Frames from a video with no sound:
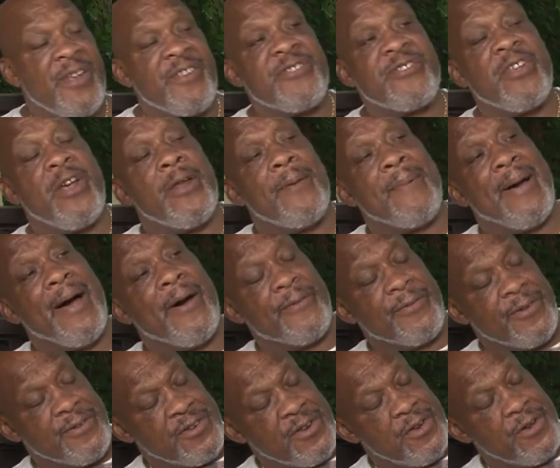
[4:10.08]
they sent him
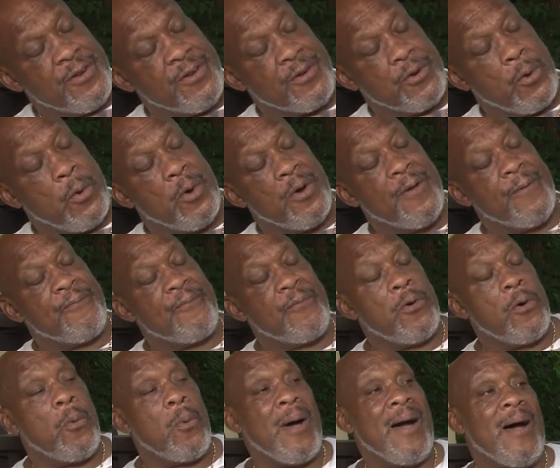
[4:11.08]
out the territory
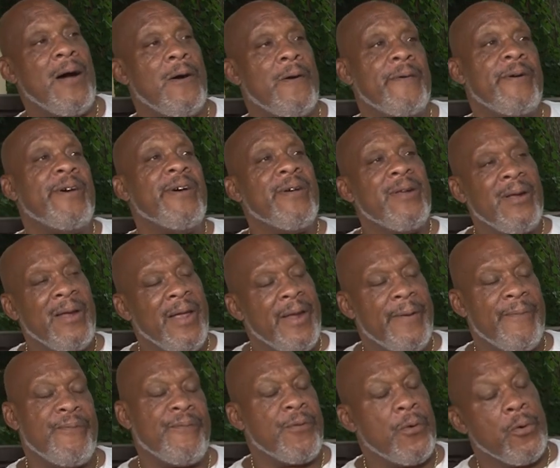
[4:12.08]
for a while, let
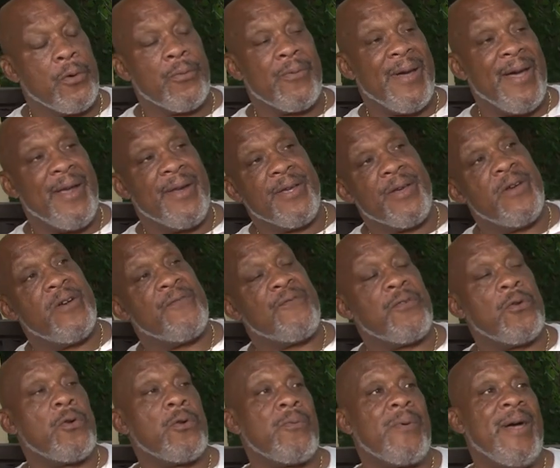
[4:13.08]
him float around here,
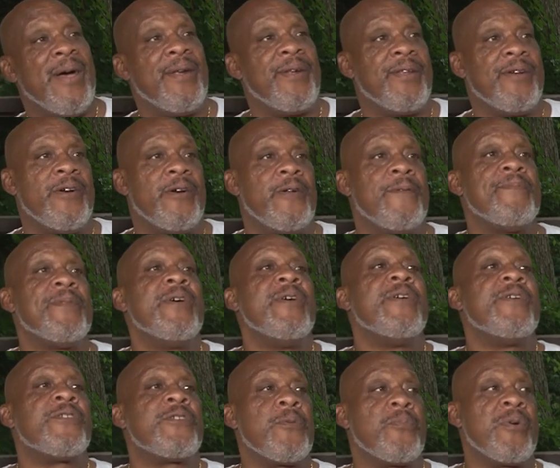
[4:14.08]
float around there,
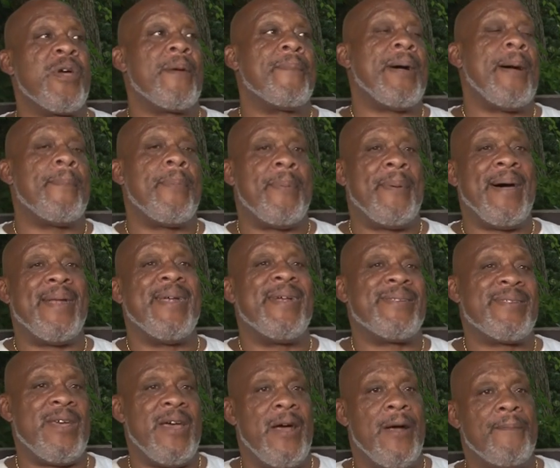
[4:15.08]
to bring back. But by
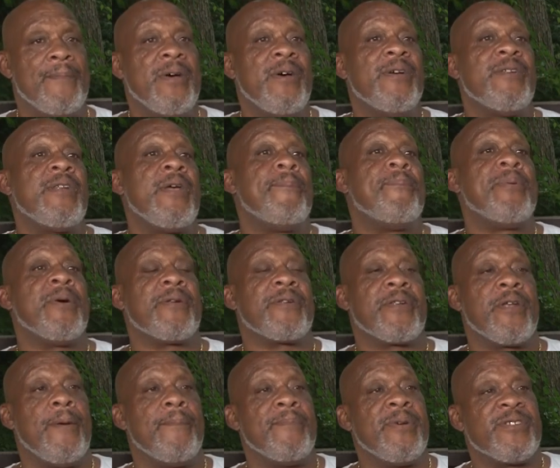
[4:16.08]
that time, they
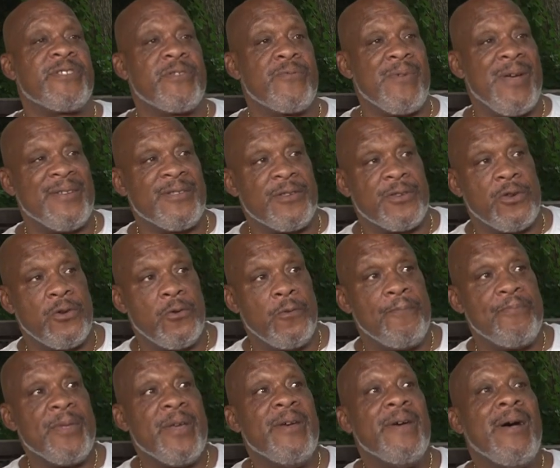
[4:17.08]
built up Mr. Wrestling Too.
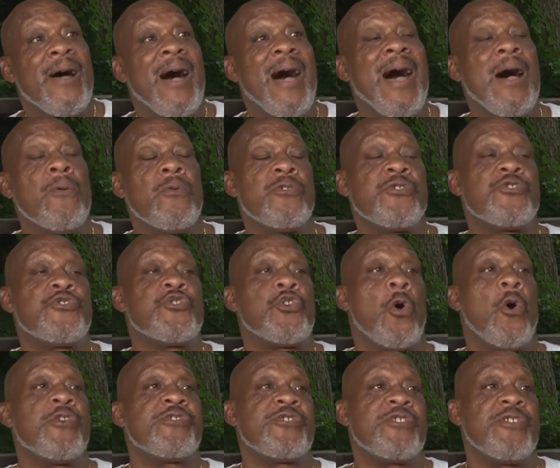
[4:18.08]
I was
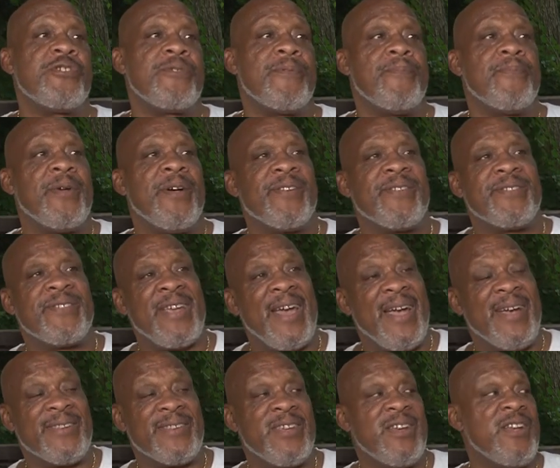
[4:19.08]
Georgia
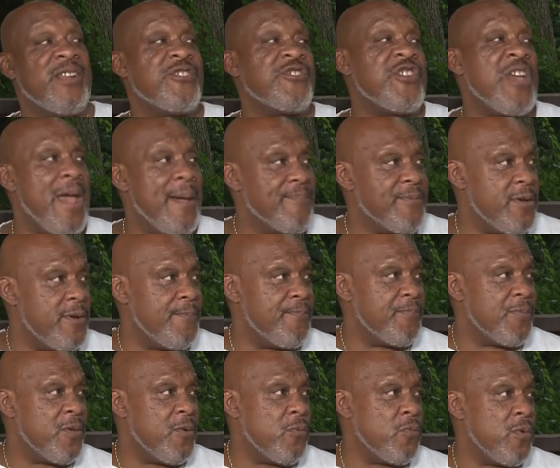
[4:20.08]
Tag Team Champion
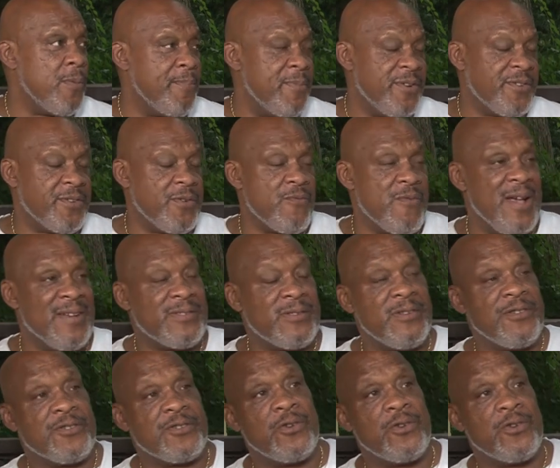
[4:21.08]
with Mr. Wrestling